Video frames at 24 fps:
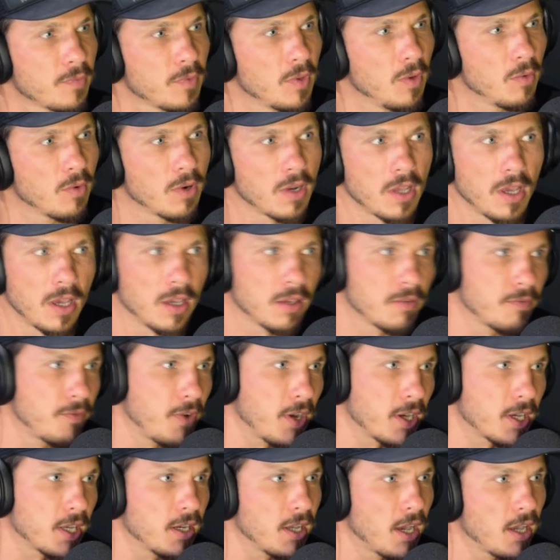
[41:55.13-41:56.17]
you were like
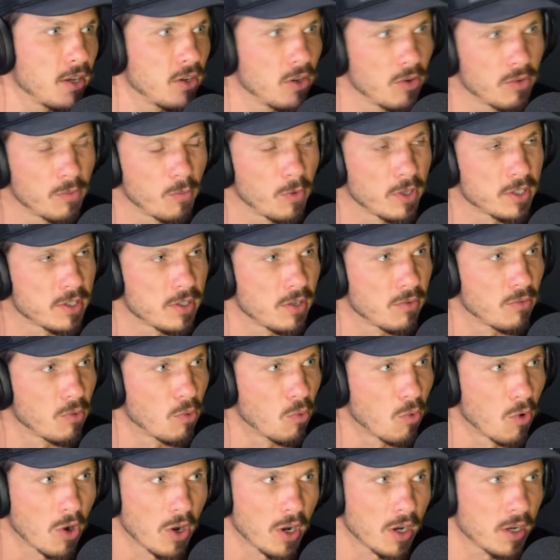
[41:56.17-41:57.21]
fuck it i know what's the
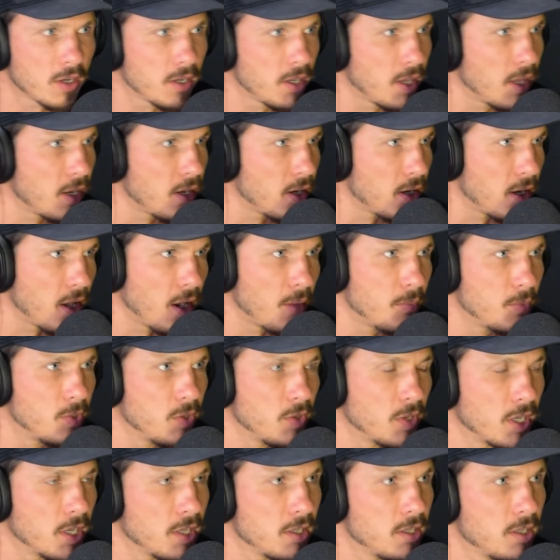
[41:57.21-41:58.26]
reward and i'm
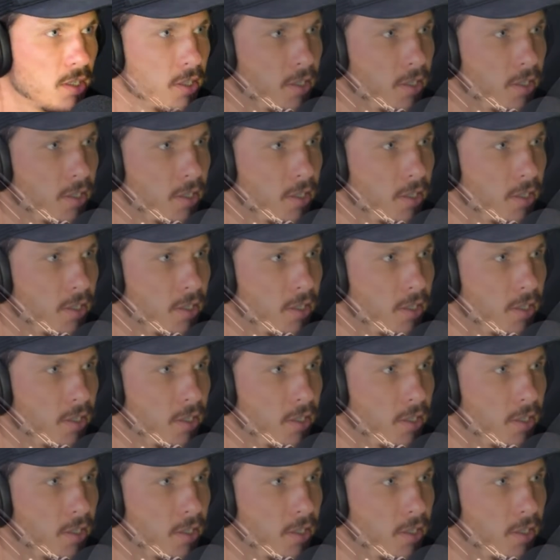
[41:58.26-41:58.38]
doing it